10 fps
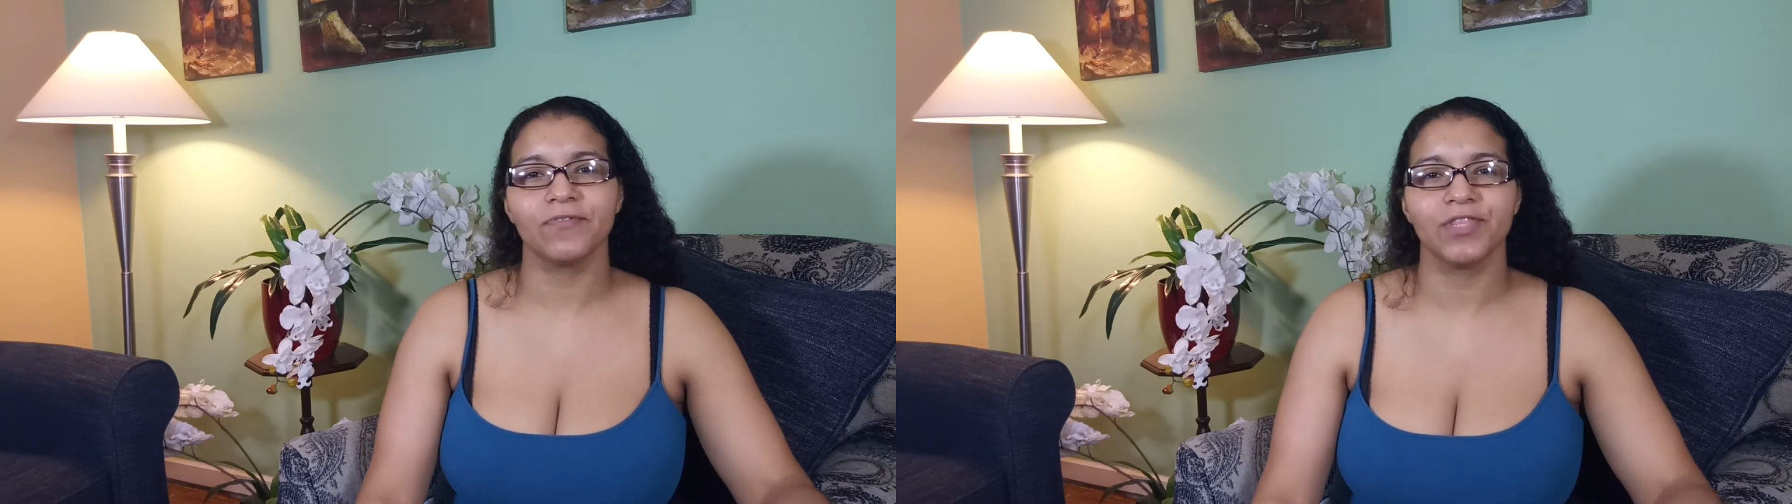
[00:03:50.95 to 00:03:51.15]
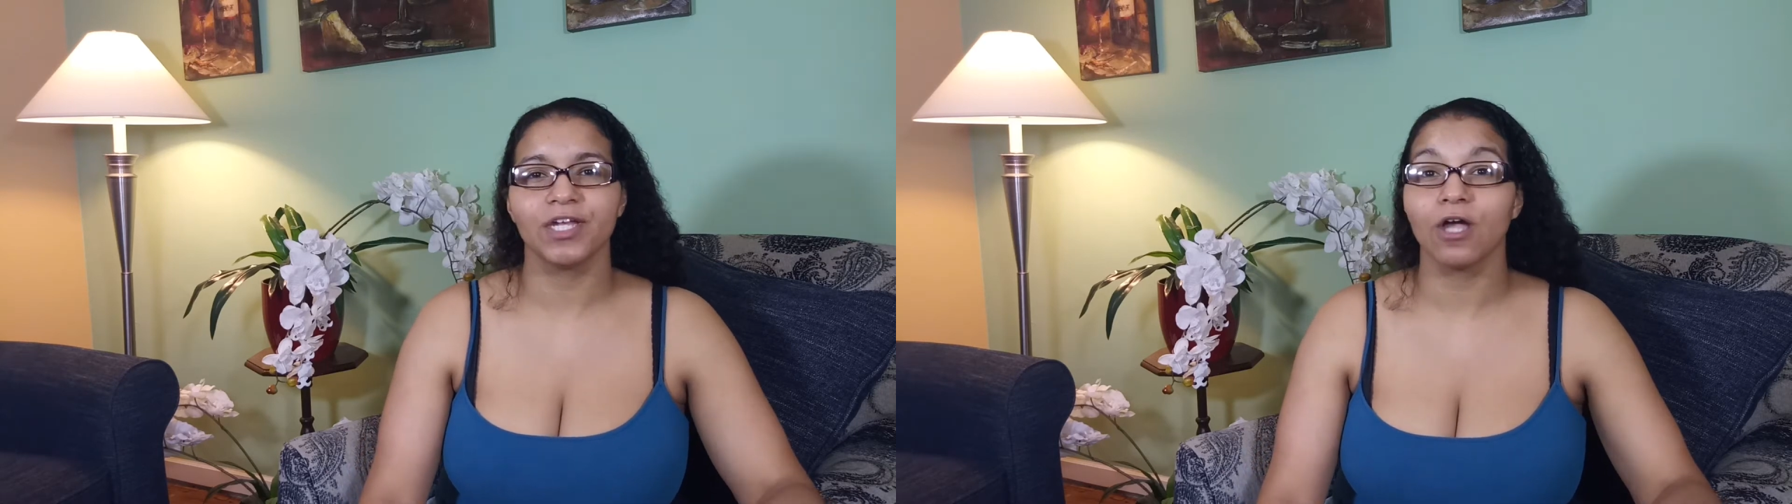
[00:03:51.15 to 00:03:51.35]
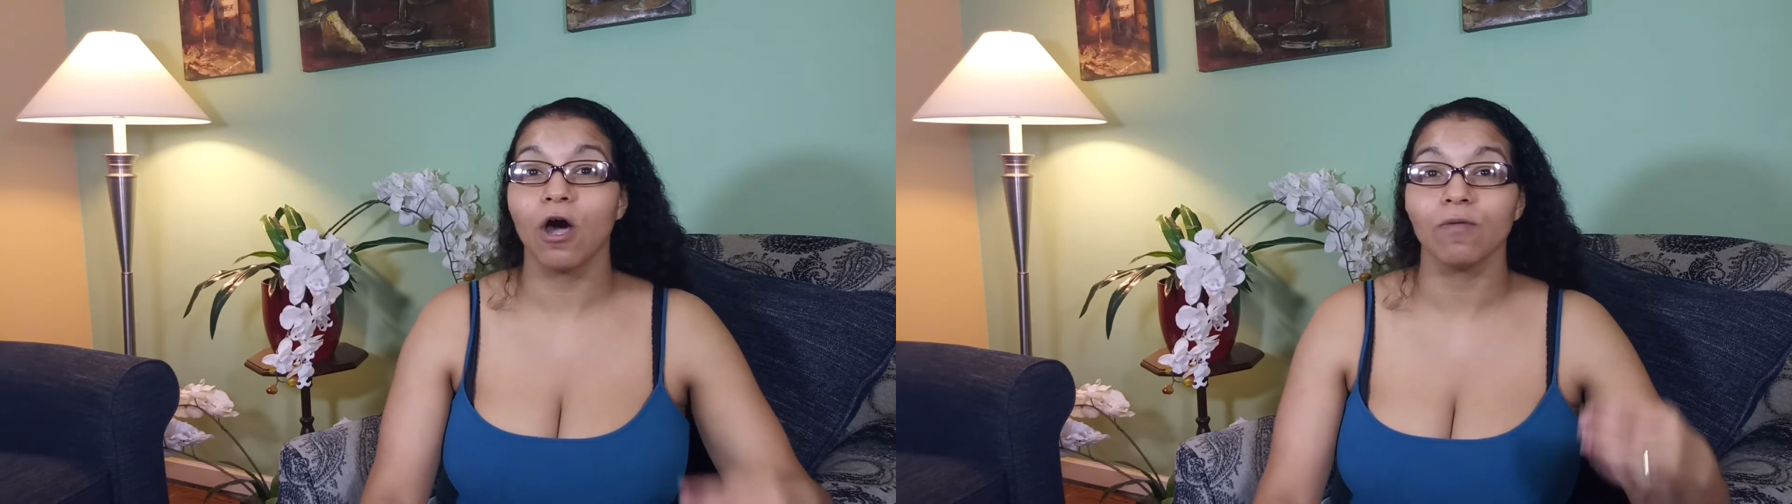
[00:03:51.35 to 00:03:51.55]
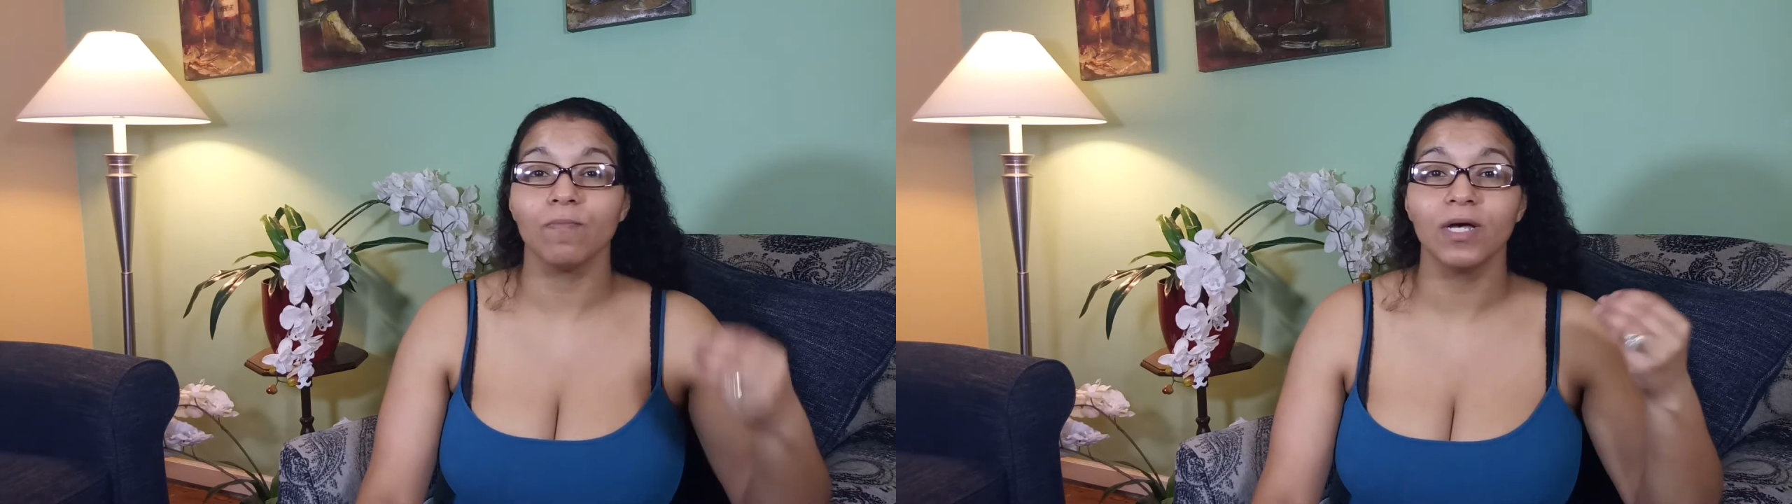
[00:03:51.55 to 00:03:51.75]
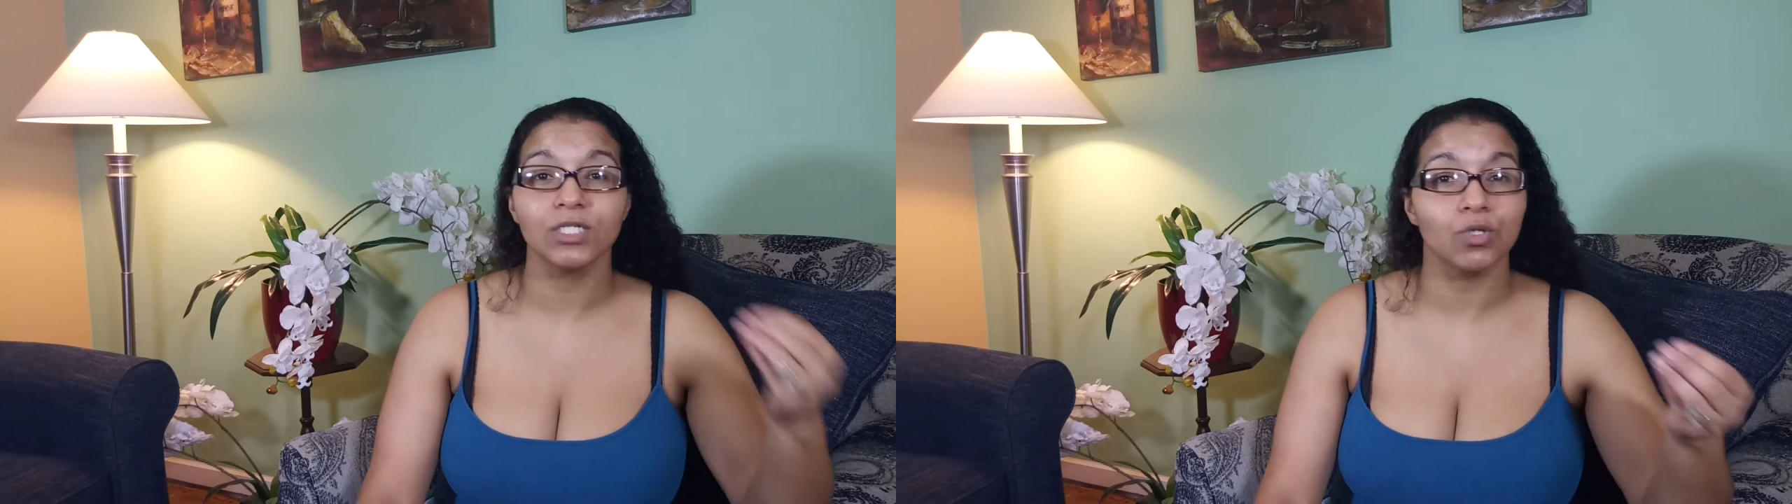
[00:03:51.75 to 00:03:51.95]
thing called
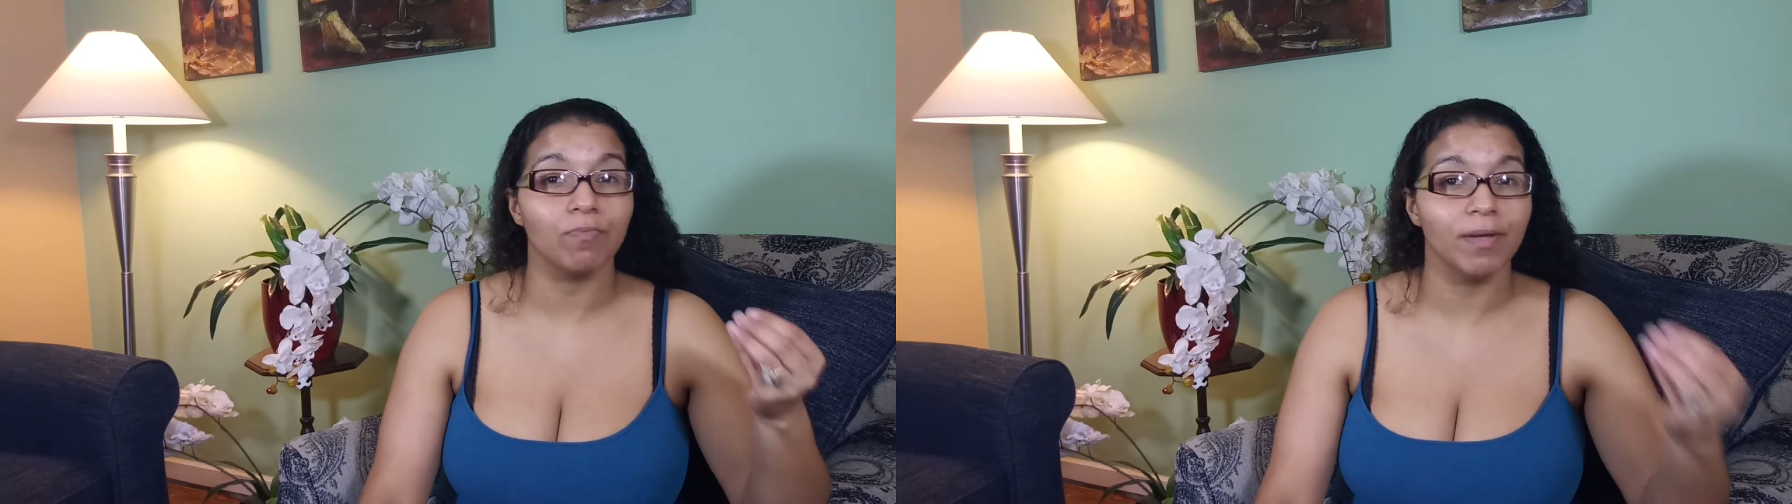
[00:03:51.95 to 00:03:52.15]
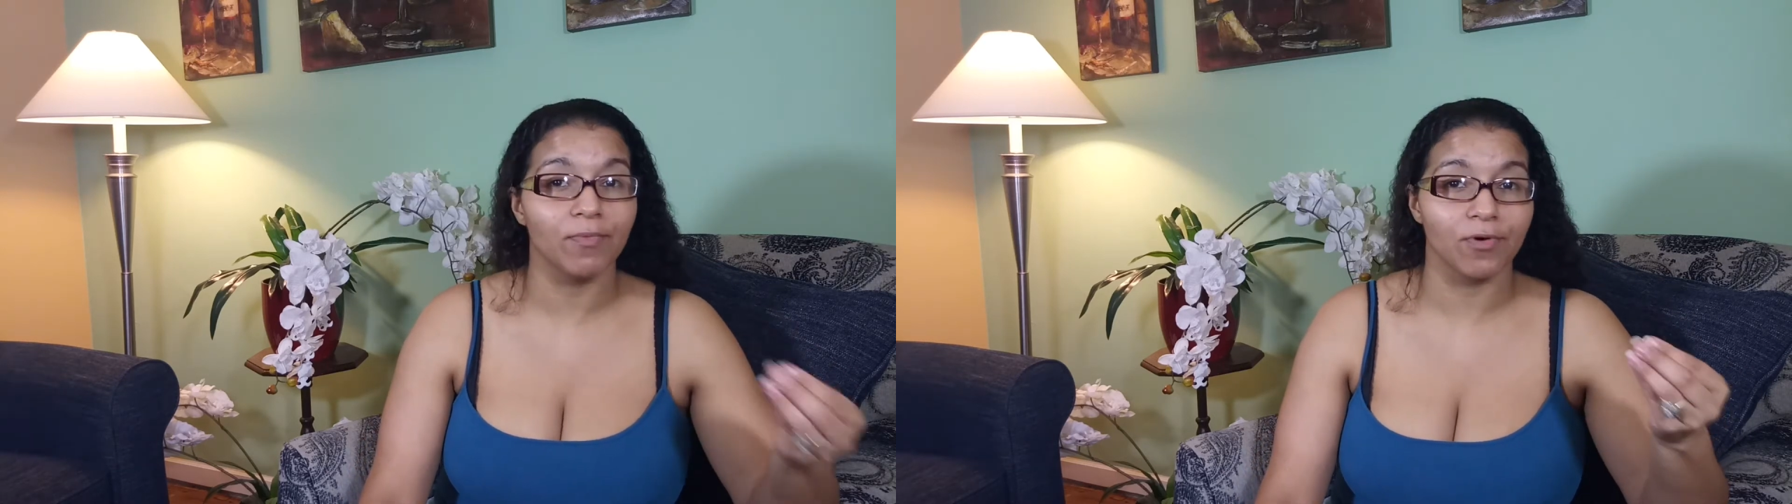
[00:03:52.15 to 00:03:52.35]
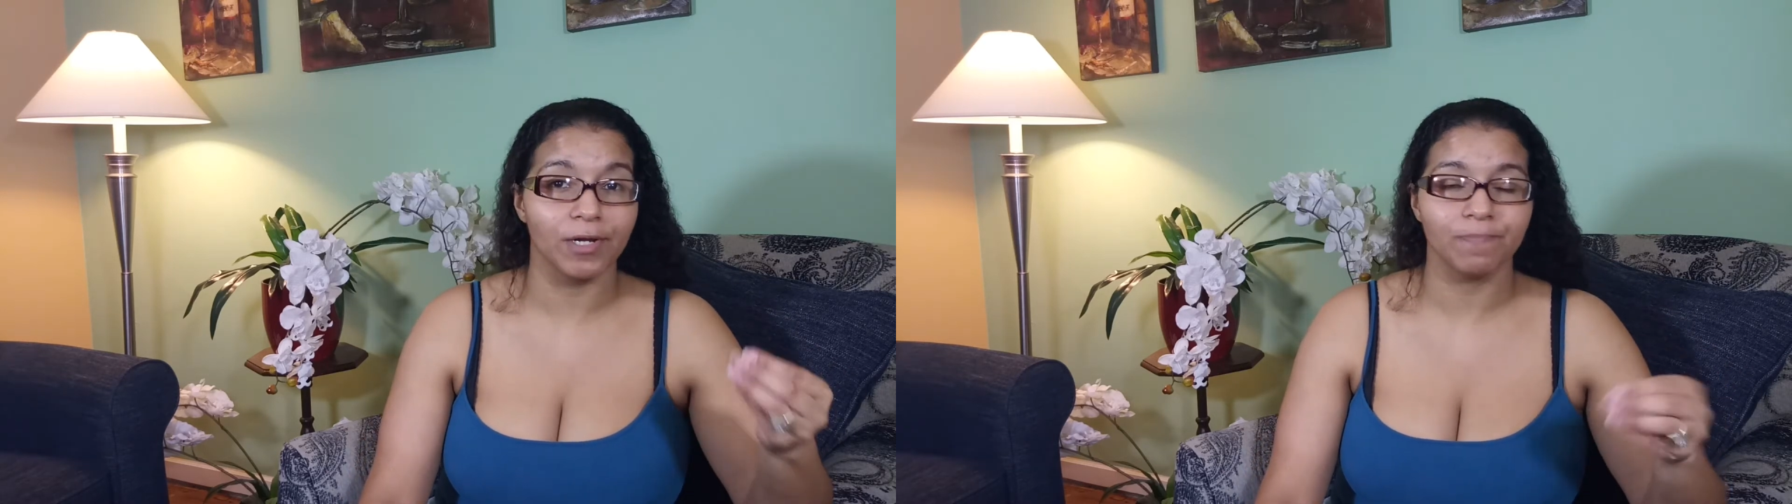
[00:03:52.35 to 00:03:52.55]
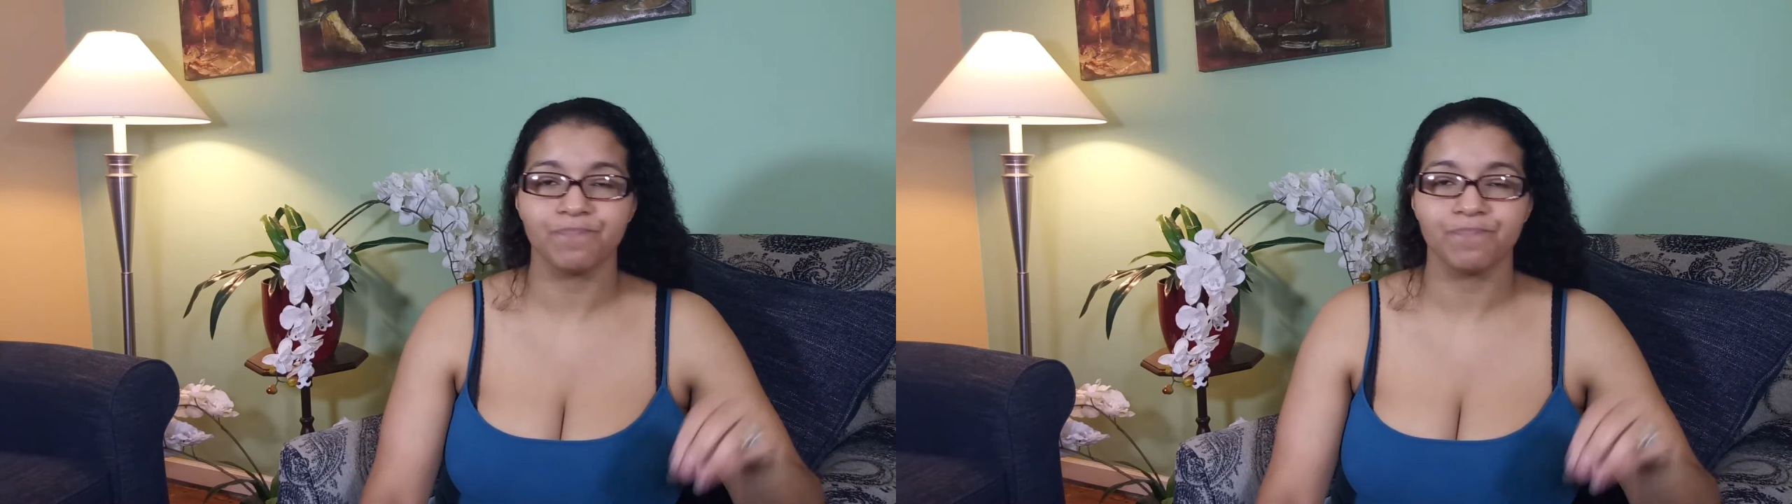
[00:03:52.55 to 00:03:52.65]
muscle memory.